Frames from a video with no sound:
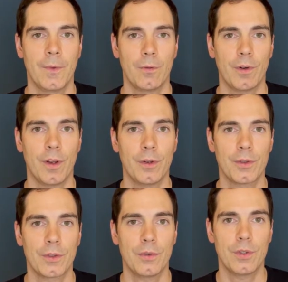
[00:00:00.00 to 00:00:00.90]
For
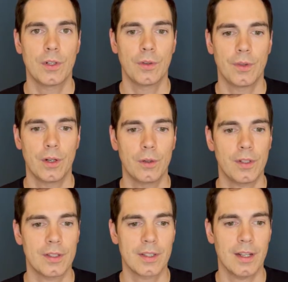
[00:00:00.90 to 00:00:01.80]
those who don't know
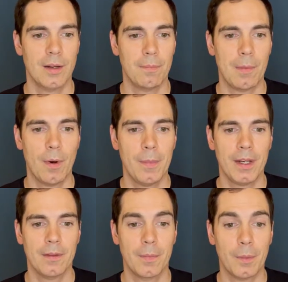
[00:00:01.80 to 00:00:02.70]
this
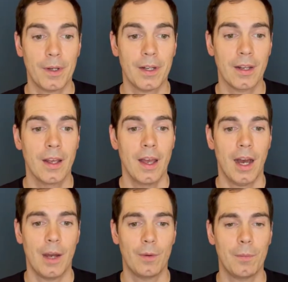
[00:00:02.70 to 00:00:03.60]
mnemonic,
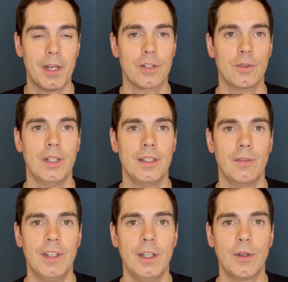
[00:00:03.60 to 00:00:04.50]
I will make sure in the
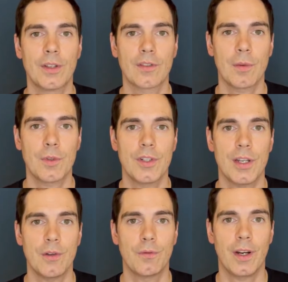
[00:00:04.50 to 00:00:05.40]
video description
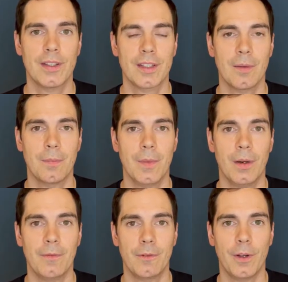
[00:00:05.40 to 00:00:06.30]
that you find
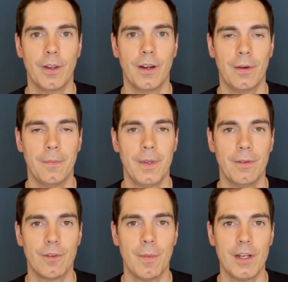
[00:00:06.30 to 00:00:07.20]
some further
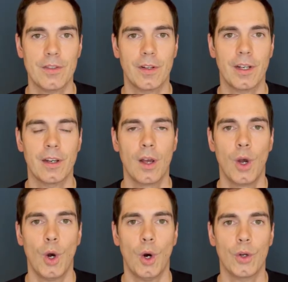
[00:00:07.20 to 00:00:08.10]
information on it,
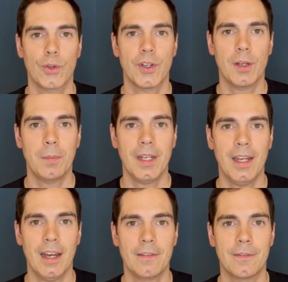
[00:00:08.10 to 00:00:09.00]
also the
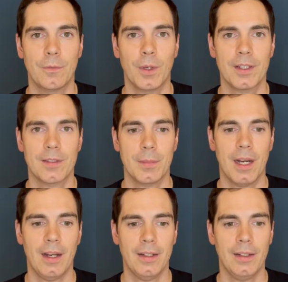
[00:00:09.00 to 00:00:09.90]
PDF, what's
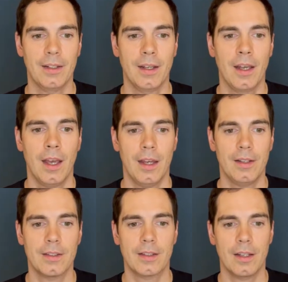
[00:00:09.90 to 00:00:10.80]
behind it. And
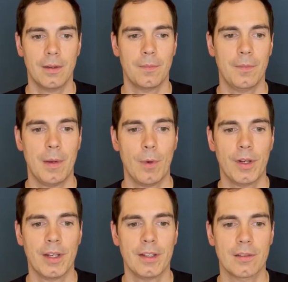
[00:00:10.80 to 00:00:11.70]
this
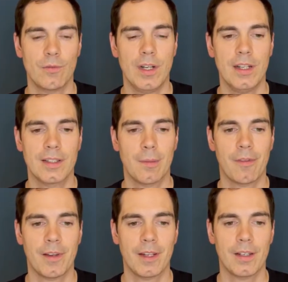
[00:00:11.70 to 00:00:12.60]
mnemonic is really
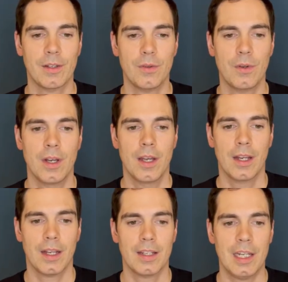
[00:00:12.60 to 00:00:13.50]
something that you
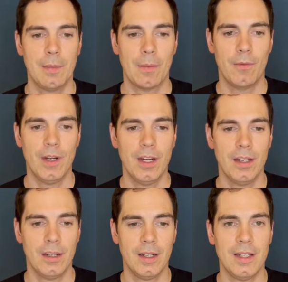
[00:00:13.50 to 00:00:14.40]
can keep up really
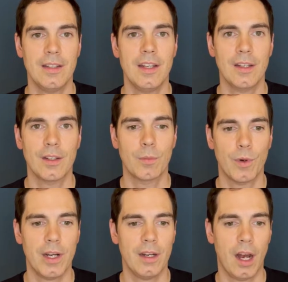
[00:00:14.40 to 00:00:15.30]
easily in your
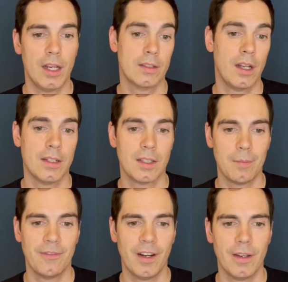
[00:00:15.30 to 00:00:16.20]
brain. I Sliced
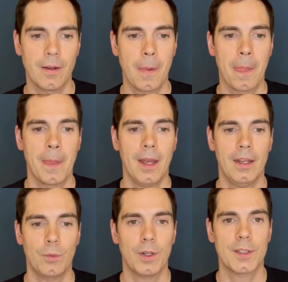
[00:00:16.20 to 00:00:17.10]
Up Fun.
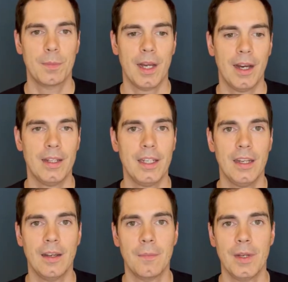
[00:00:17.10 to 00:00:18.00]
And what's behind
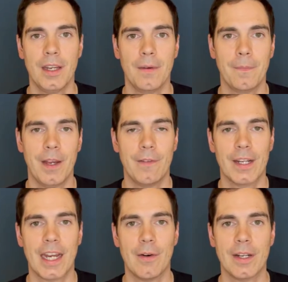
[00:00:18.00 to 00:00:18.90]
every
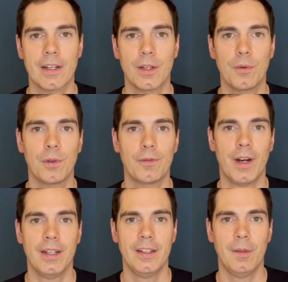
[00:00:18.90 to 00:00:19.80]
character you will
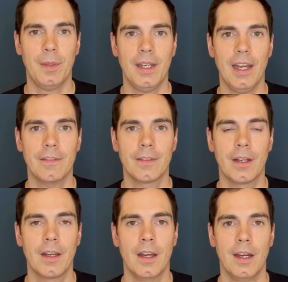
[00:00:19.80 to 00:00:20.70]
find in the PDF.
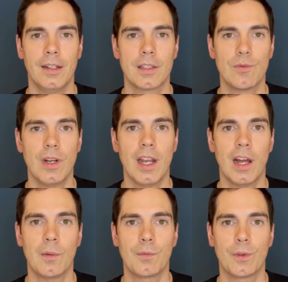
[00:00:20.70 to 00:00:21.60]
And it's really
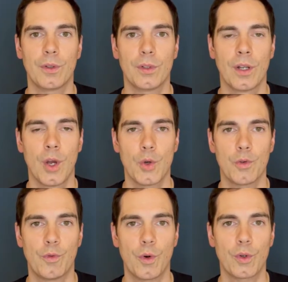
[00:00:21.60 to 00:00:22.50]
helpful to
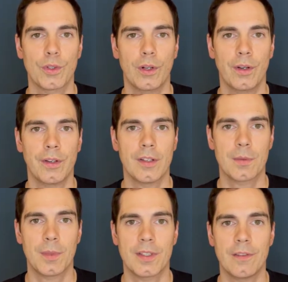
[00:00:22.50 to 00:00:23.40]
focus on
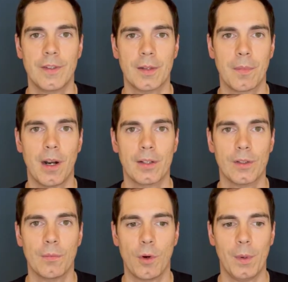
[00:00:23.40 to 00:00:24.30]
specific parts
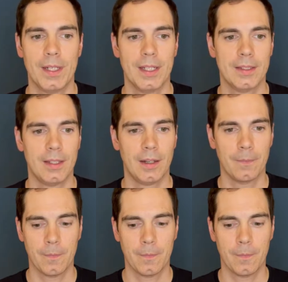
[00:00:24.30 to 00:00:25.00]
on mobile testing.